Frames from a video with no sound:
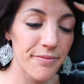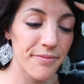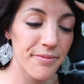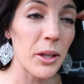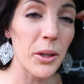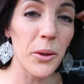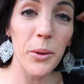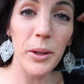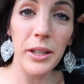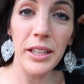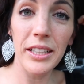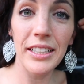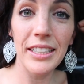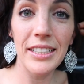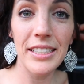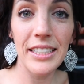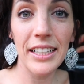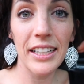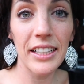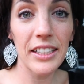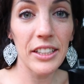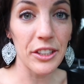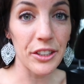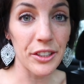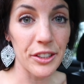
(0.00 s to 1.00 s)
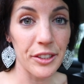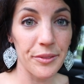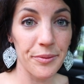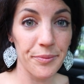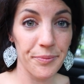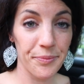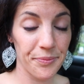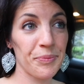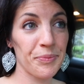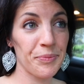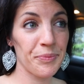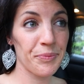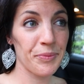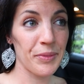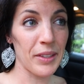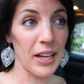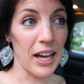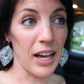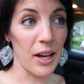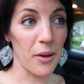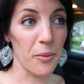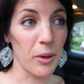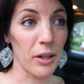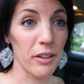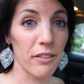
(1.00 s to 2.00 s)
According to Daniel,
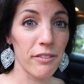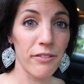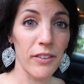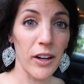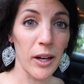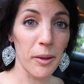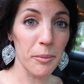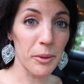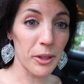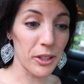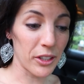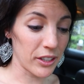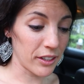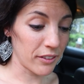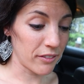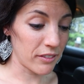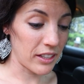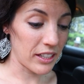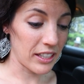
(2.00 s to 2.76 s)
I won Farm Girl of